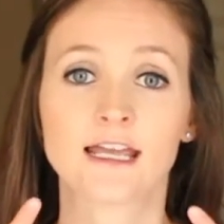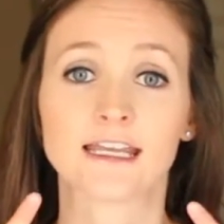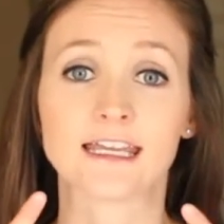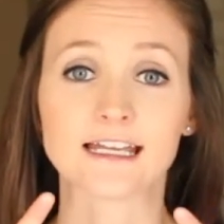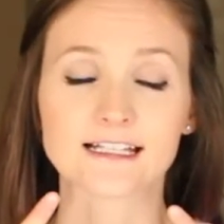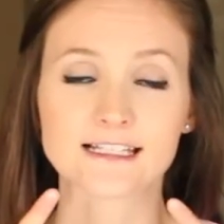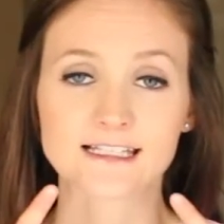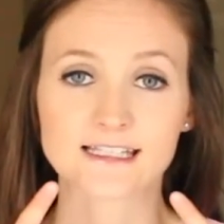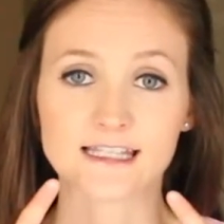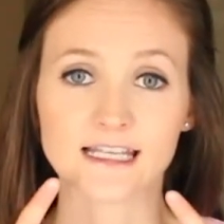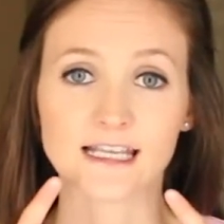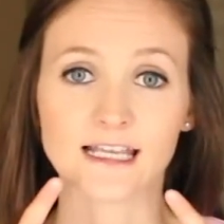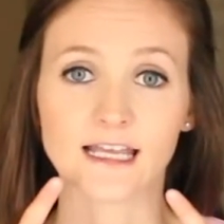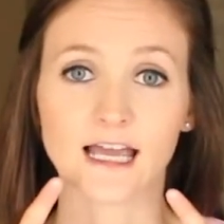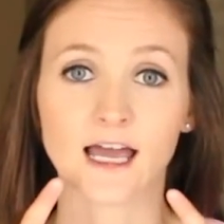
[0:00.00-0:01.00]
gets
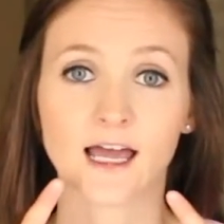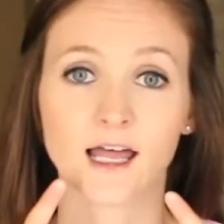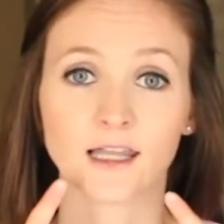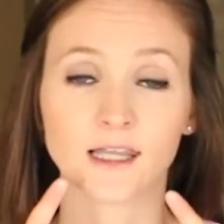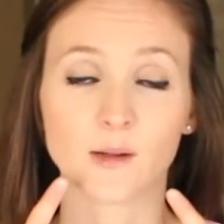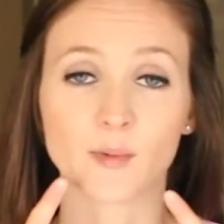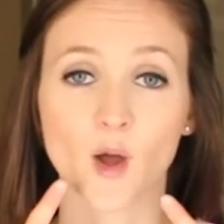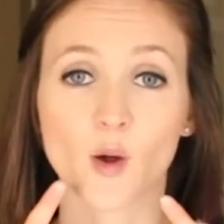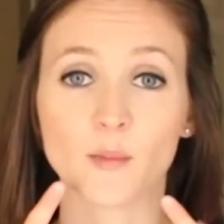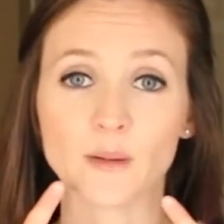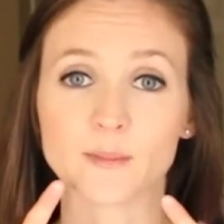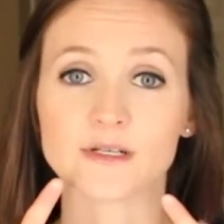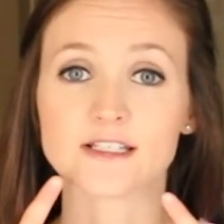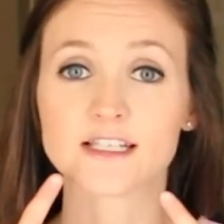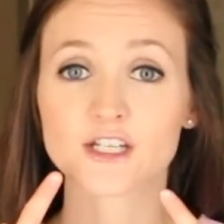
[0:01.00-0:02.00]
the lip open
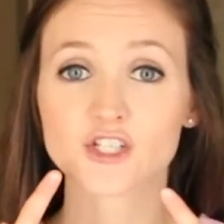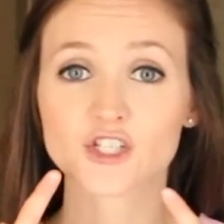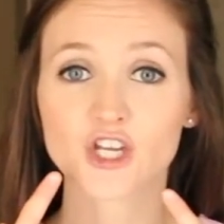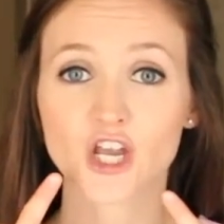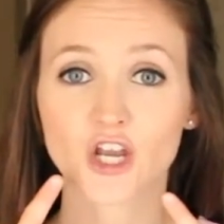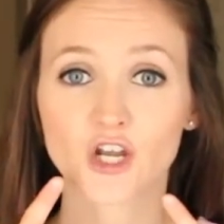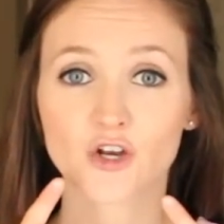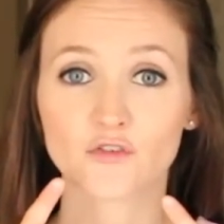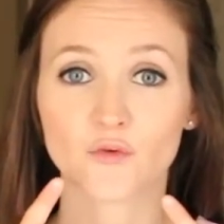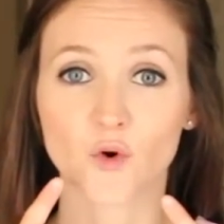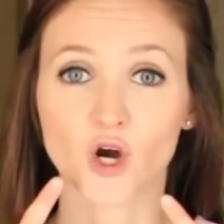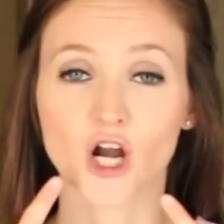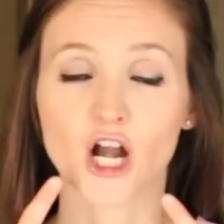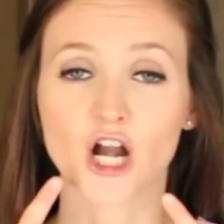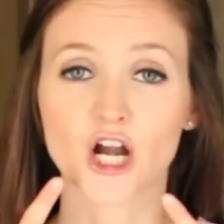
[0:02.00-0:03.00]
position
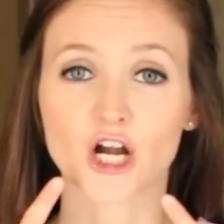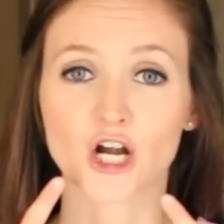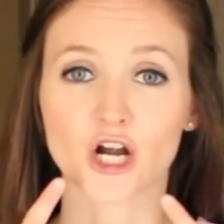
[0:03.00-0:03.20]
for